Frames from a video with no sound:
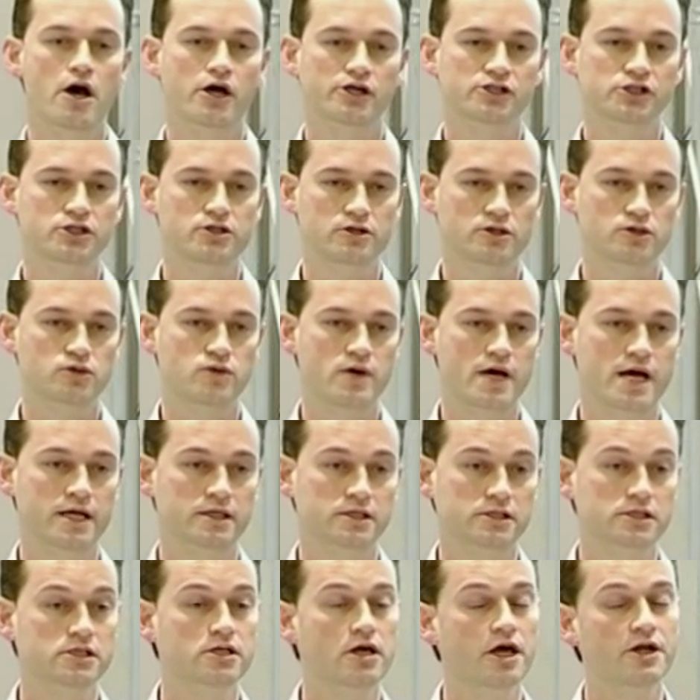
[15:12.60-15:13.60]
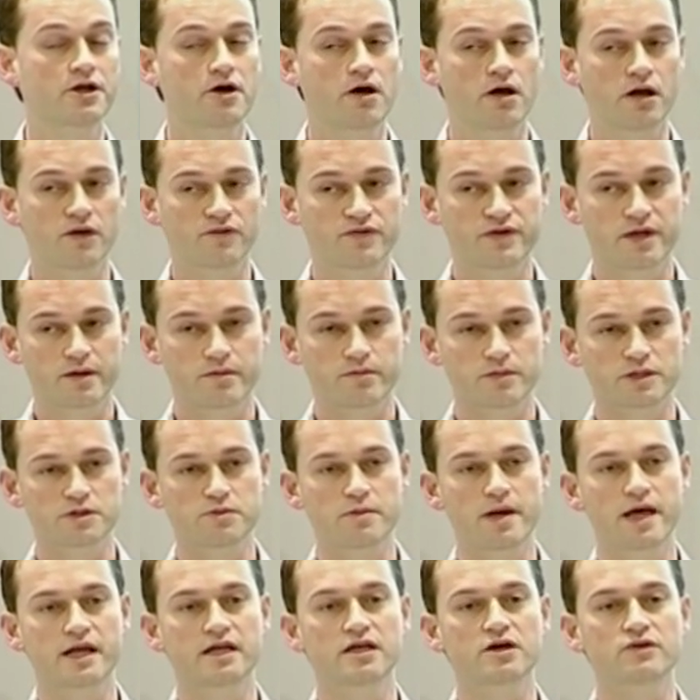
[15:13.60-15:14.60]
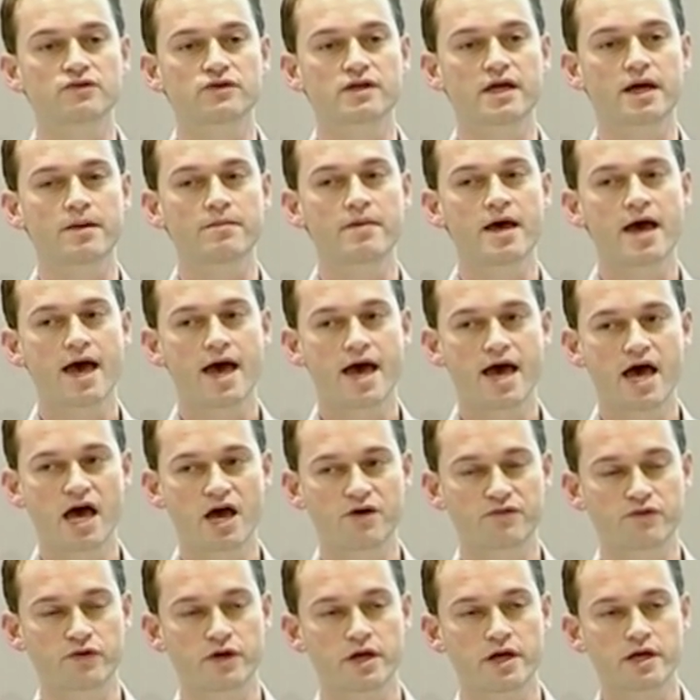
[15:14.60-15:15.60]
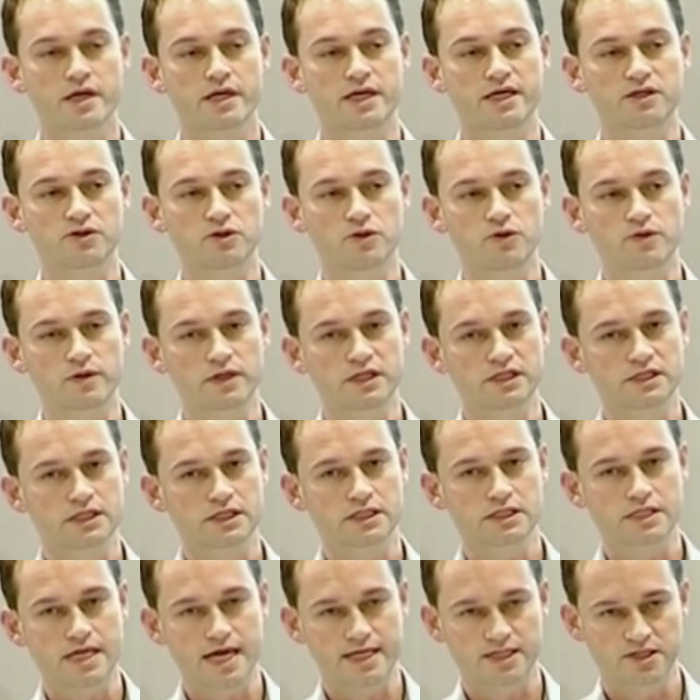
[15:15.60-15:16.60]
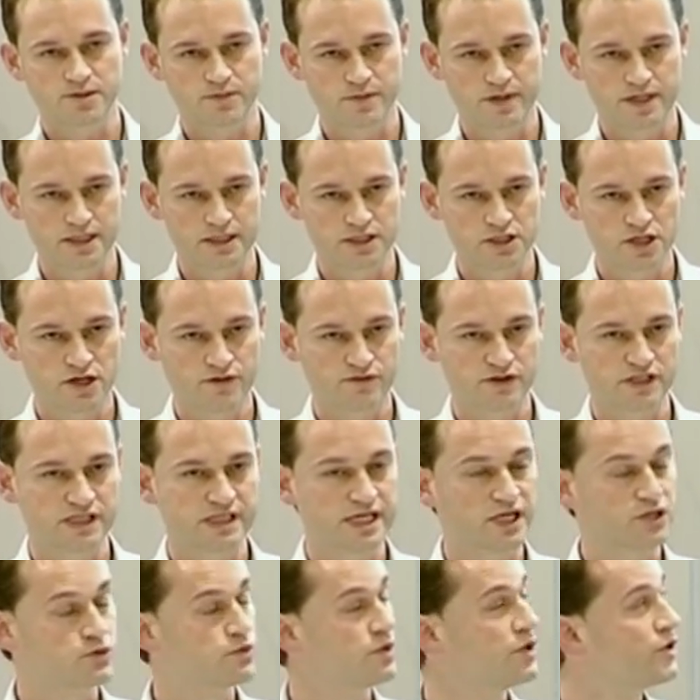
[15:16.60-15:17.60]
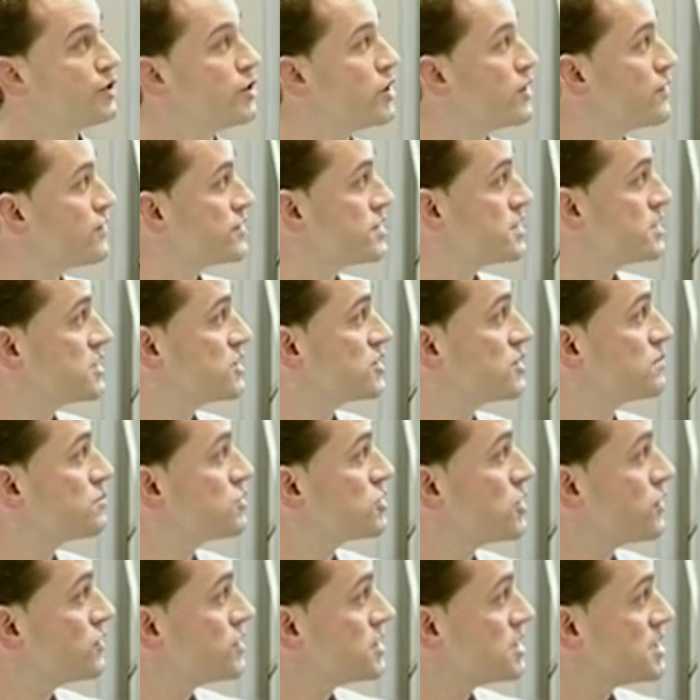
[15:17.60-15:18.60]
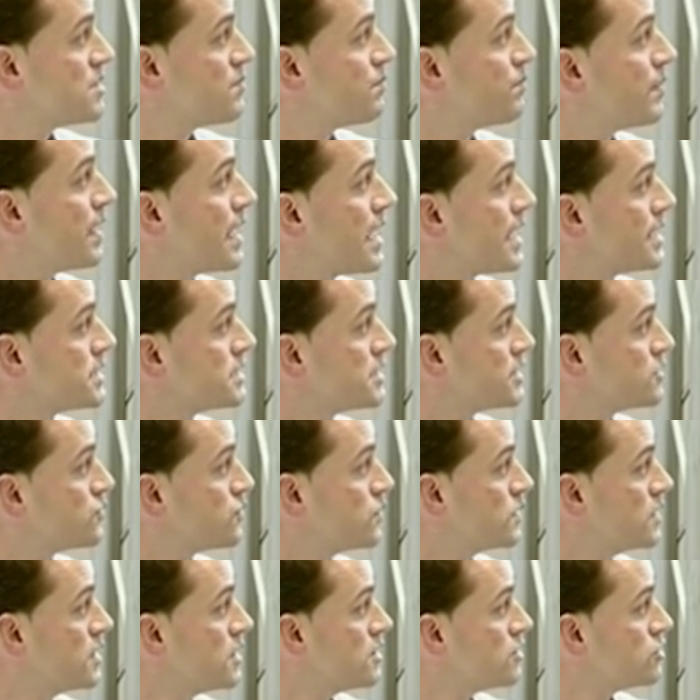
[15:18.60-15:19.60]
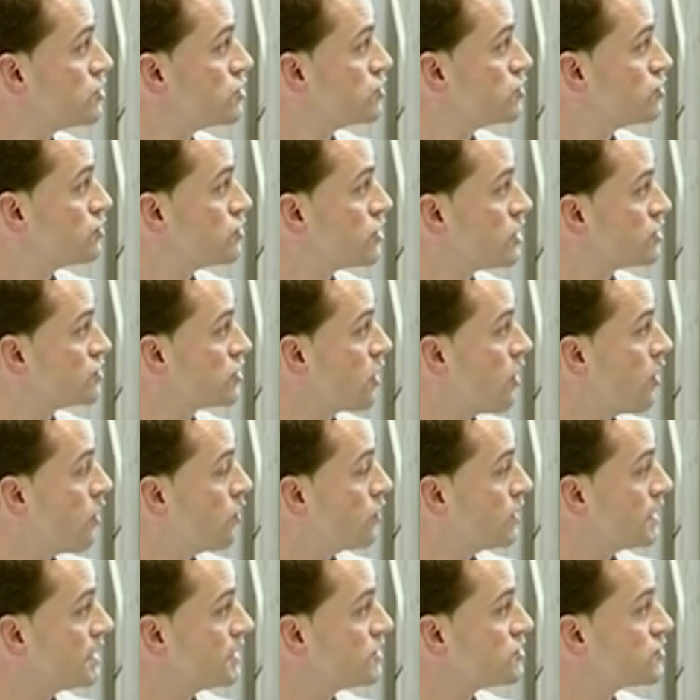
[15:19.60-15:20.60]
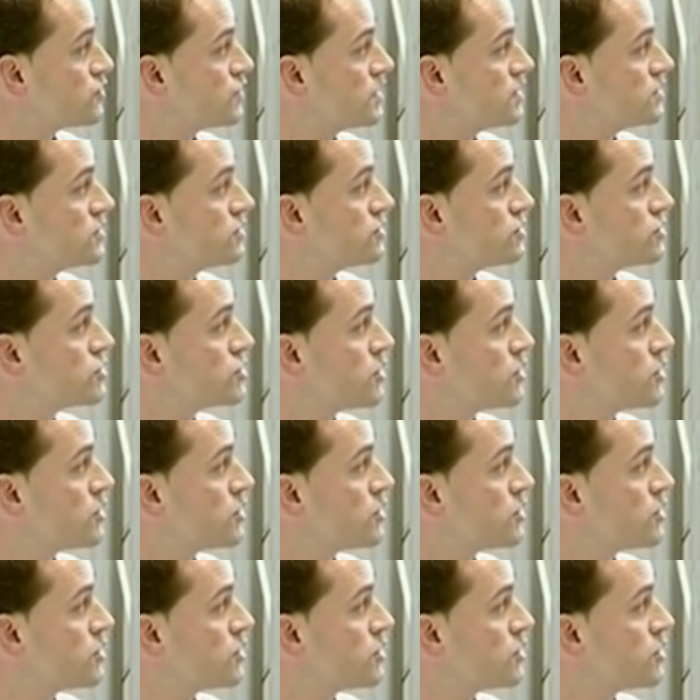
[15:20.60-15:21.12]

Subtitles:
osteoarthritis, not all of them, but many of them have increased excitability of the central nervous system. So this implies that we should not only treat the